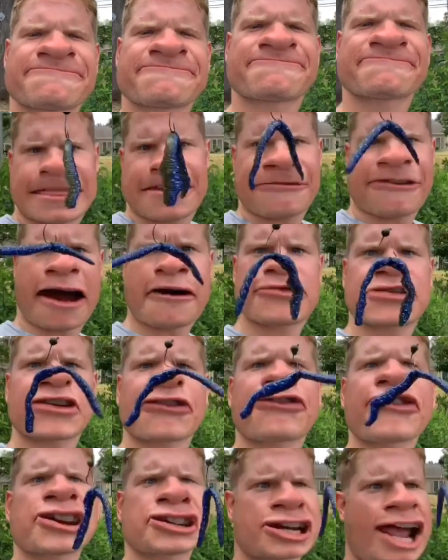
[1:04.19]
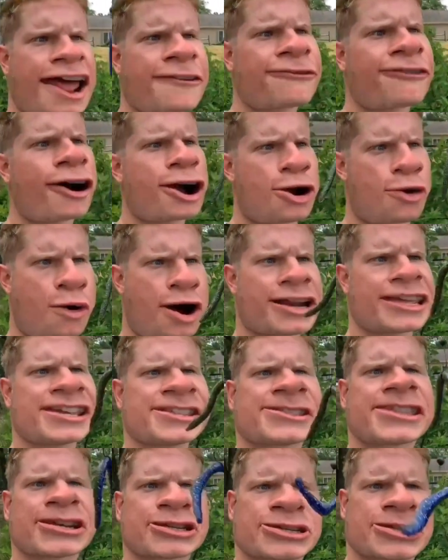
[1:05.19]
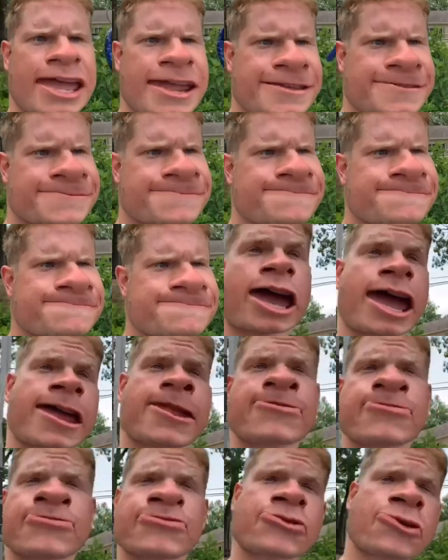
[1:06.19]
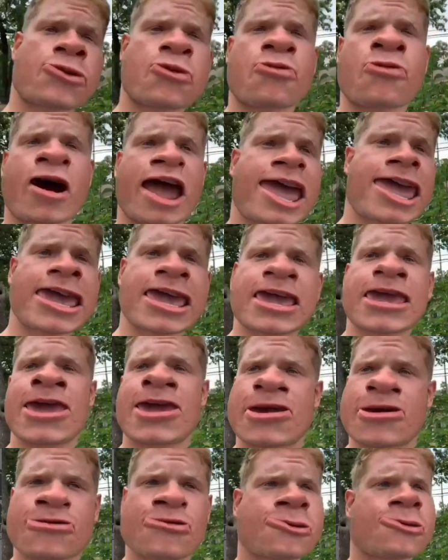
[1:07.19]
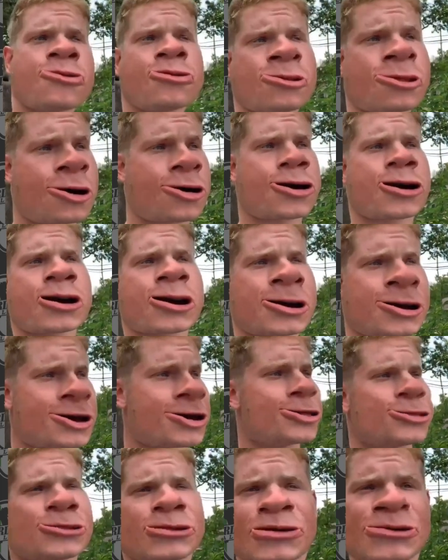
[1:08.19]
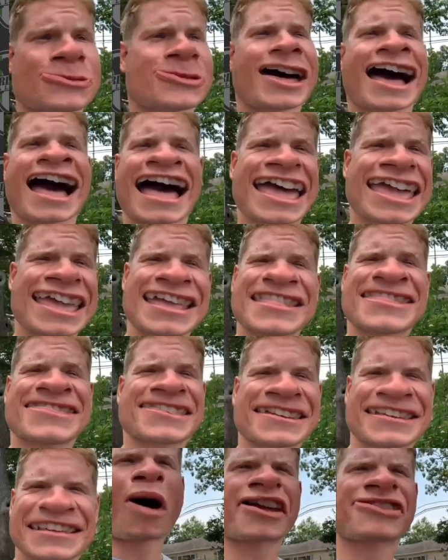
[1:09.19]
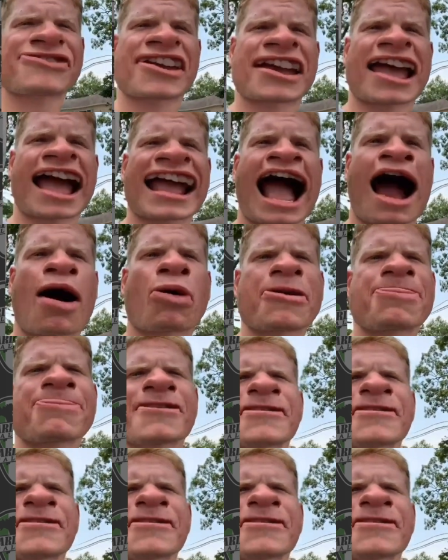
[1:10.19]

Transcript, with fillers: And if I was a fish, I'd fucking want to eat this thing. And the way you look tonight. Oh, I think I got one.